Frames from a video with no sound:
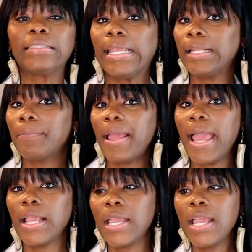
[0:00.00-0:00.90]
taken
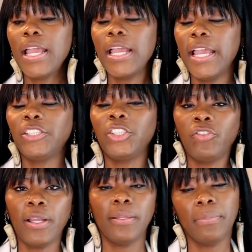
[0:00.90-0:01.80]
aback and she
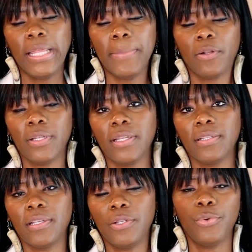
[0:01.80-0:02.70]
tried to blame it on the,
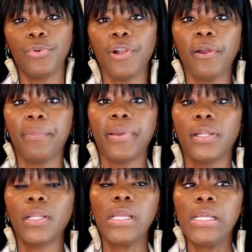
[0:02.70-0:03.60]
the new girl
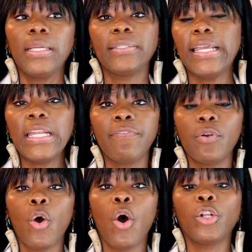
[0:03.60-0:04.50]
but they never
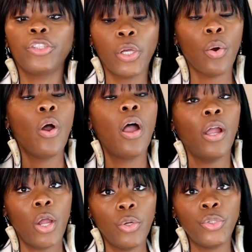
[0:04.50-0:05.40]
called so
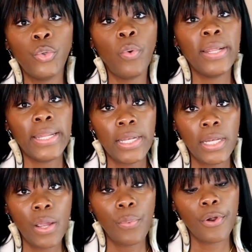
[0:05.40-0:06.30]
go to an
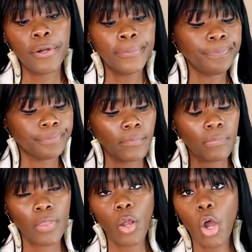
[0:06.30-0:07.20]
in-network
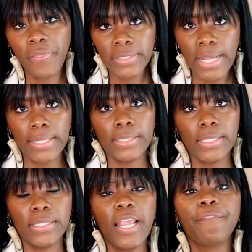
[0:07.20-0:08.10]

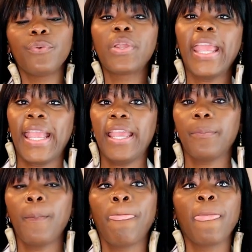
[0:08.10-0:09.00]
orthodontist if you can
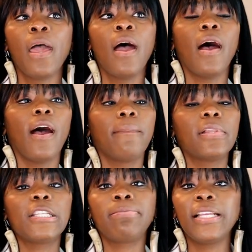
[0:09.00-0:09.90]
um,
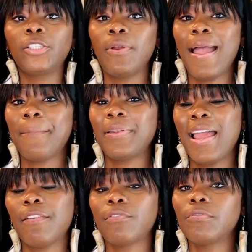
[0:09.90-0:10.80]
this place will happen to
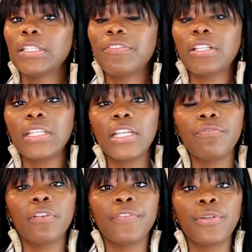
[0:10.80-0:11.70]
have really really
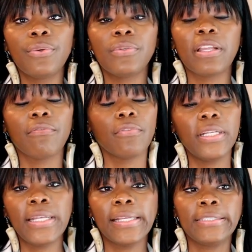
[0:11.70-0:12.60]
good reviews they're
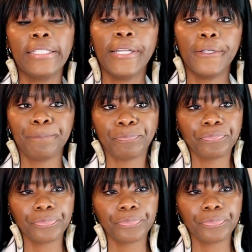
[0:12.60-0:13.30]
really nice in there